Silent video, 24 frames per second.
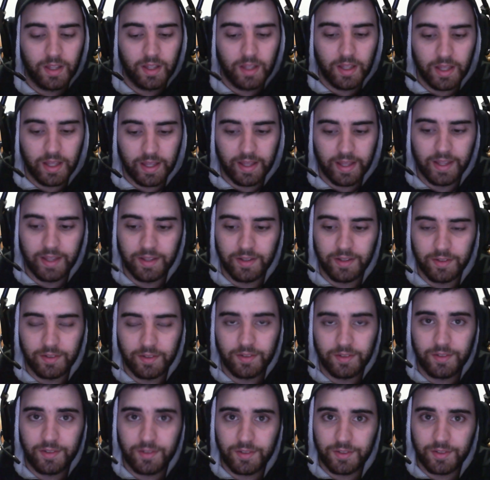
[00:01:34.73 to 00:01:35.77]
and
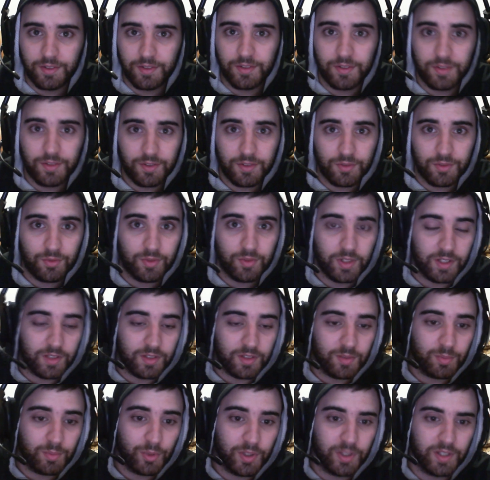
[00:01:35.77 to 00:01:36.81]
it's
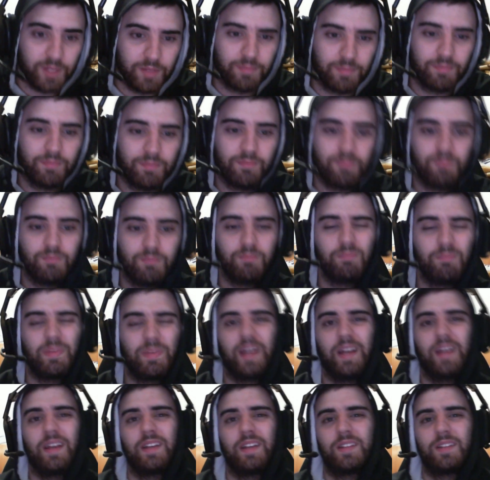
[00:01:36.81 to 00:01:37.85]
pretty
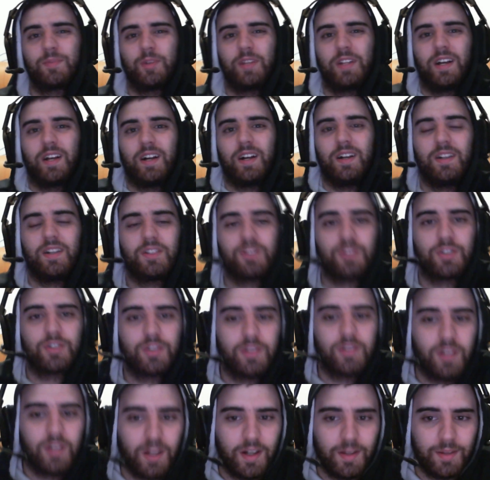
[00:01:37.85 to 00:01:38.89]
bad. It's pretty harsh,
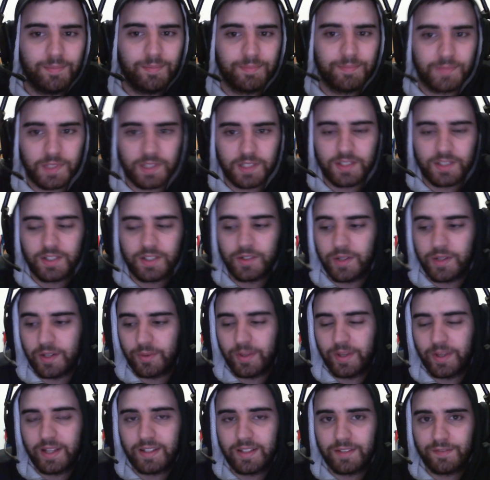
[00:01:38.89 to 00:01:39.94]
considering
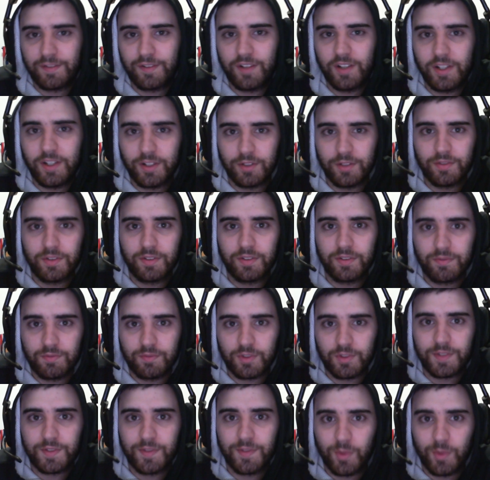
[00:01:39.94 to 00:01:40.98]
we had to fly over
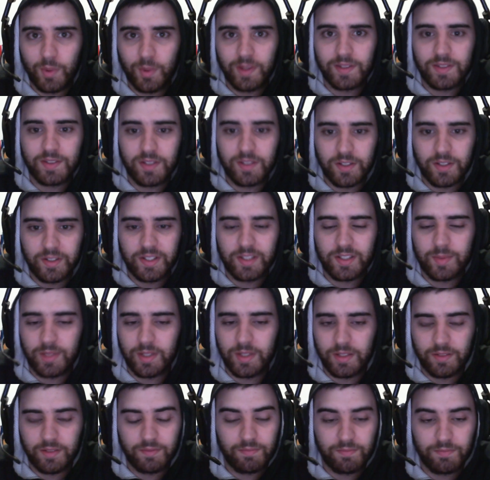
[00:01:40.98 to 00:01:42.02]
just for one series. I
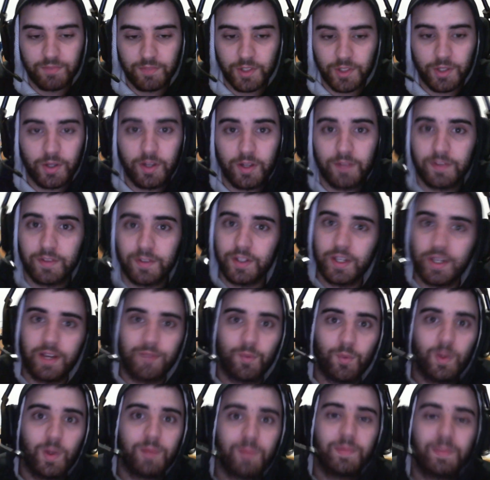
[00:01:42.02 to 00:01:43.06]
mean, you go over, you have
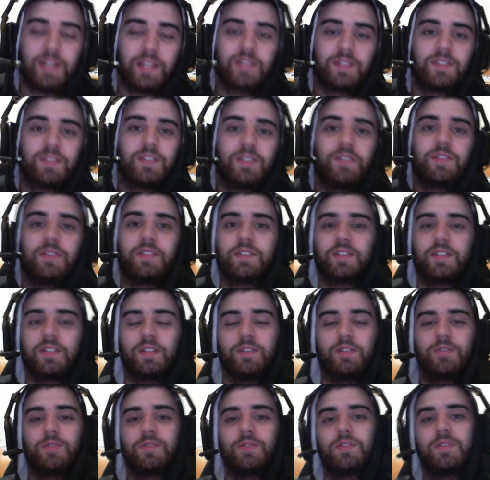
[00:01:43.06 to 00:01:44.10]
one bad series, you
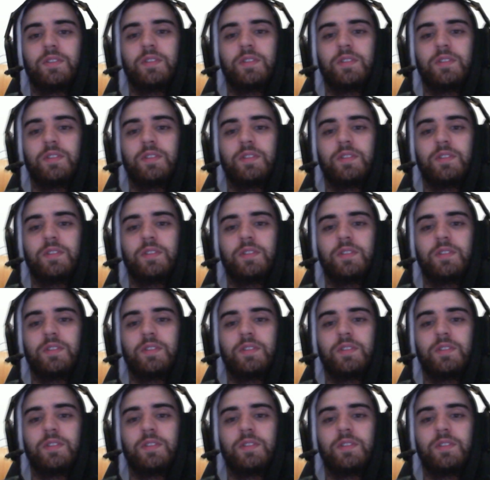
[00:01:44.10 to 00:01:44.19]
lose,